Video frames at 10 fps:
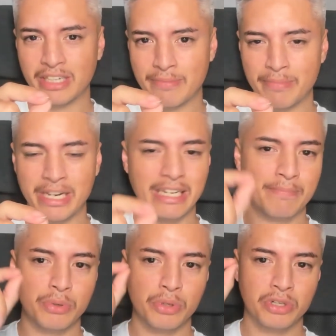meeting
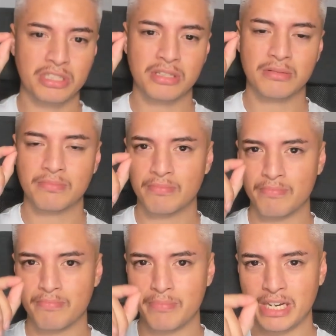booked,
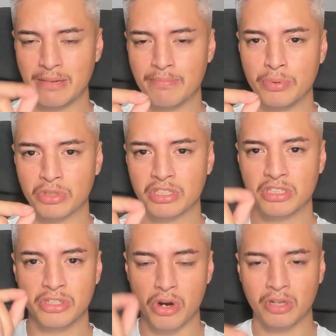meeting booked,
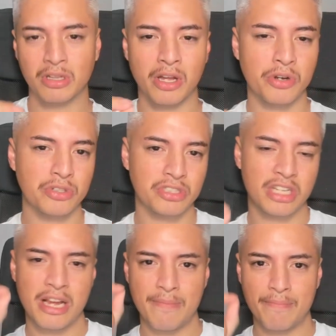not closed,
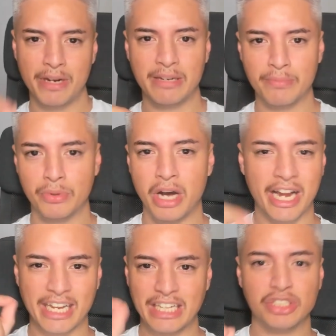meeting book uh,
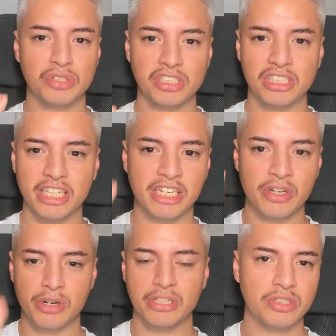like interested,
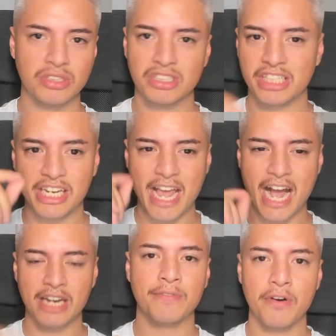not interested,
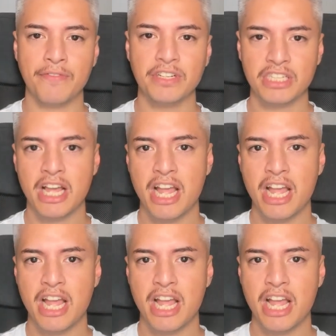out of office.